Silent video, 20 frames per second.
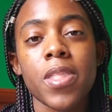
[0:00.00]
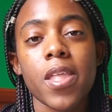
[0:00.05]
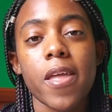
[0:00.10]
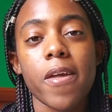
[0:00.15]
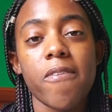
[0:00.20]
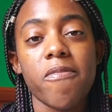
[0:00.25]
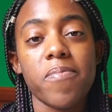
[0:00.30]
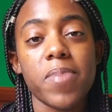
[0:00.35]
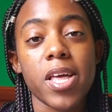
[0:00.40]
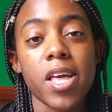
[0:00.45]

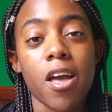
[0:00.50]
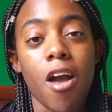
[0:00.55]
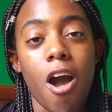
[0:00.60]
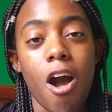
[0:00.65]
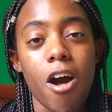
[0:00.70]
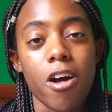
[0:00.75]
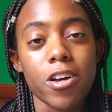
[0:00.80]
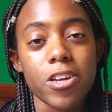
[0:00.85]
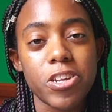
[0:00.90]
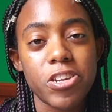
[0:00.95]
of being
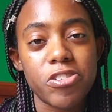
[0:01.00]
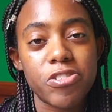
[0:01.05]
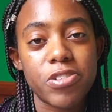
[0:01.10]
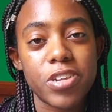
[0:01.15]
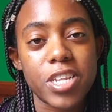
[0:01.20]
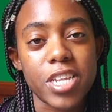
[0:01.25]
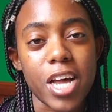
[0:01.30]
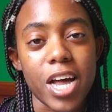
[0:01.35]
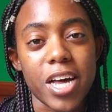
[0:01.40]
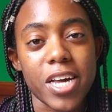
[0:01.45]

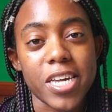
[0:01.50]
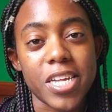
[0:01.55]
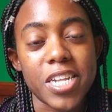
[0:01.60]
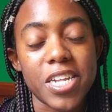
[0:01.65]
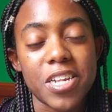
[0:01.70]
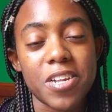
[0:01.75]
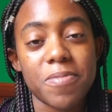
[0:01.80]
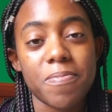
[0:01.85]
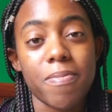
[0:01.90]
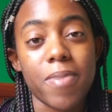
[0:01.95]

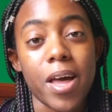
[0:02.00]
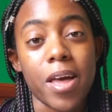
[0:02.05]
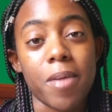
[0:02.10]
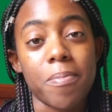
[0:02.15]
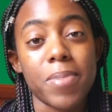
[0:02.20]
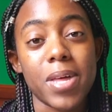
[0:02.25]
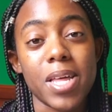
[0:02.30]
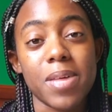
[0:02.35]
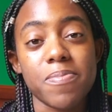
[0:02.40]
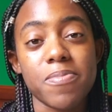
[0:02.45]
ostracized by
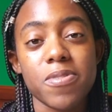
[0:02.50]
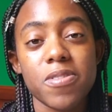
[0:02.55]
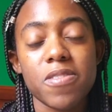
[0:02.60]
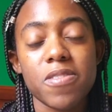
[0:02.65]
people